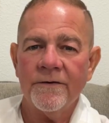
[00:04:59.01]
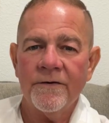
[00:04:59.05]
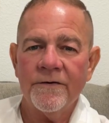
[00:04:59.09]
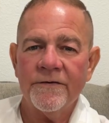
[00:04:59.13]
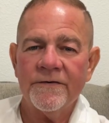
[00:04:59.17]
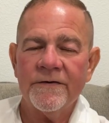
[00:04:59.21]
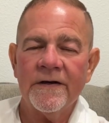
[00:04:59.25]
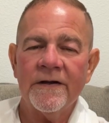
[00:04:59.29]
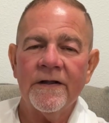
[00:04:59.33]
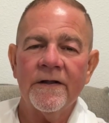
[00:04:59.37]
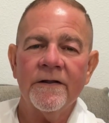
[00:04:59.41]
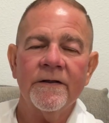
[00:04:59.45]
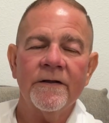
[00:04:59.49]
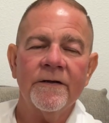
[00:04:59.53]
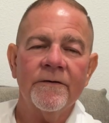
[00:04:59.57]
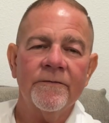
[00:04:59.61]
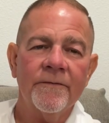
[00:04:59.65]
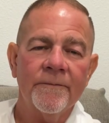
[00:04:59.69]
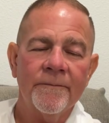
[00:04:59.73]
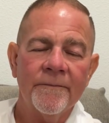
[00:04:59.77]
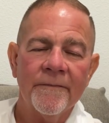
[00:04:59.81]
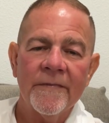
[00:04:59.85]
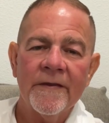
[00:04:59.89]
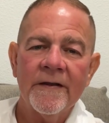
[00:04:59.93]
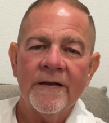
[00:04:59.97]
Usually the
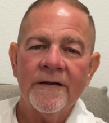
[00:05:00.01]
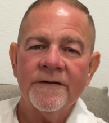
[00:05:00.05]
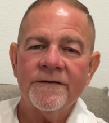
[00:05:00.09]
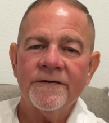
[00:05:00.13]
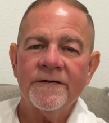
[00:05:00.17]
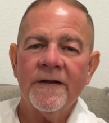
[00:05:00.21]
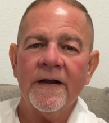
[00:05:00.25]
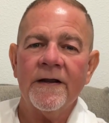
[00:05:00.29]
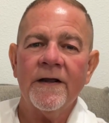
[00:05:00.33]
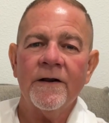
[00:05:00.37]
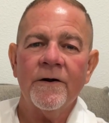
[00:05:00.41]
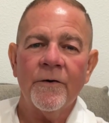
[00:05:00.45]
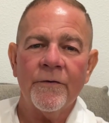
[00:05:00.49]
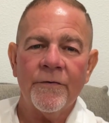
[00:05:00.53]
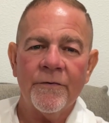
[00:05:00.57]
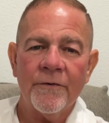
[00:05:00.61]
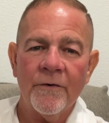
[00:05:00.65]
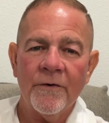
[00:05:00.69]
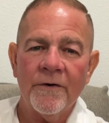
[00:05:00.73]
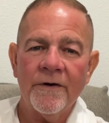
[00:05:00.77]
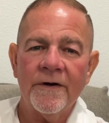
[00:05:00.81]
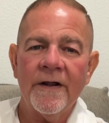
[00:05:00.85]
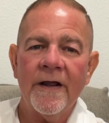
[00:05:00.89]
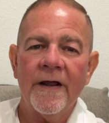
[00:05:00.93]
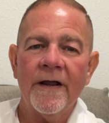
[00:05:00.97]
second or
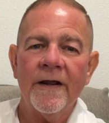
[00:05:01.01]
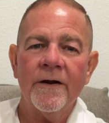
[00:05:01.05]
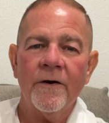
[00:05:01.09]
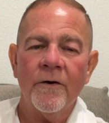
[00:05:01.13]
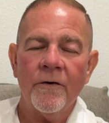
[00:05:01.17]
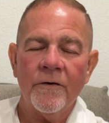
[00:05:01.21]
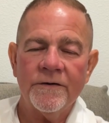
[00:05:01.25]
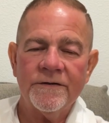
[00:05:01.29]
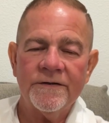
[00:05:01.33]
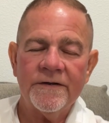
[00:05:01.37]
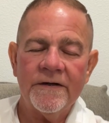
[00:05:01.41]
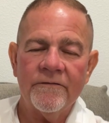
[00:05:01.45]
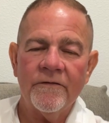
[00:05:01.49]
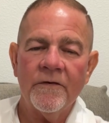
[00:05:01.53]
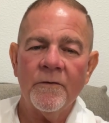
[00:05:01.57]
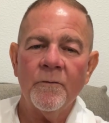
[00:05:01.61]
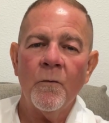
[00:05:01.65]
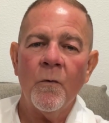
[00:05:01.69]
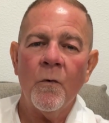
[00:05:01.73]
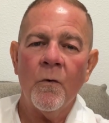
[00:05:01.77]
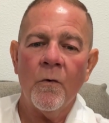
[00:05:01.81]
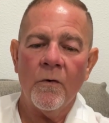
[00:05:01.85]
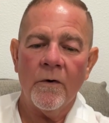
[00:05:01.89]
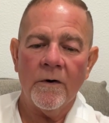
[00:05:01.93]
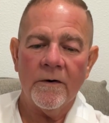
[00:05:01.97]
third day hurts even
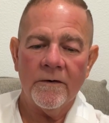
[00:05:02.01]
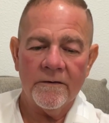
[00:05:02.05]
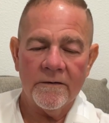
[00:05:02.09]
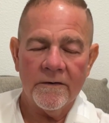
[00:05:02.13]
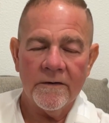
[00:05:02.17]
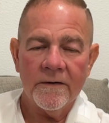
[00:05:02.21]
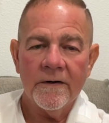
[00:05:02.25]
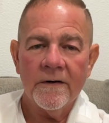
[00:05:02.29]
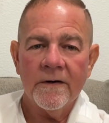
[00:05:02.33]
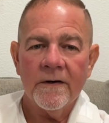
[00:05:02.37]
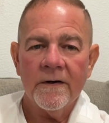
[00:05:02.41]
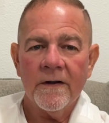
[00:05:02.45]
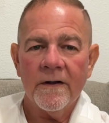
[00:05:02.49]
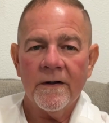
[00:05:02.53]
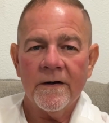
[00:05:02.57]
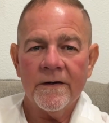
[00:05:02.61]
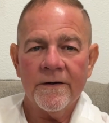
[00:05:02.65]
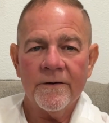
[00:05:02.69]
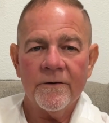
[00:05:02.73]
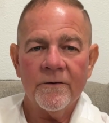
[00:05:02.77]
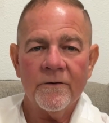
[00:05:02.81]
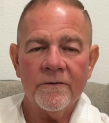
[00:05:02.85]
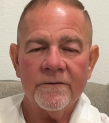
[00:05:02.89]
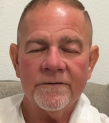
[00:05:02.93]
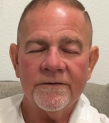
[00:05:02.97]
more, a
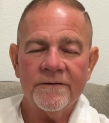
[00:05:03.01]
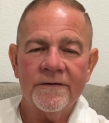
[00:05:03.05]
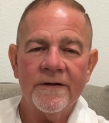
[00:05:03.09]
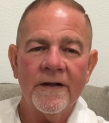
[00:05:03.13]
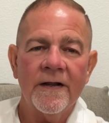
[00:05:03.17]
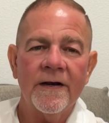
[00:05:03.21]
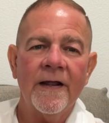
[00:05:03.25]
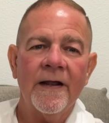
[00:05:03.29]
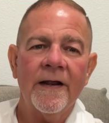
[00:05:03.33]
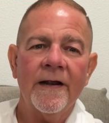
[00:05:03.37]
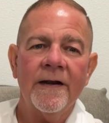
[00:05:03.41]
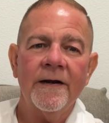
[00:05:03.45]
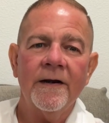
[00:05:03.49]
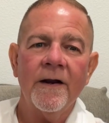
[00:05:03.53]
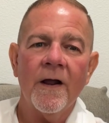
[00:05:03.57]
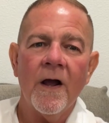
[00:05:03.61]
little delayed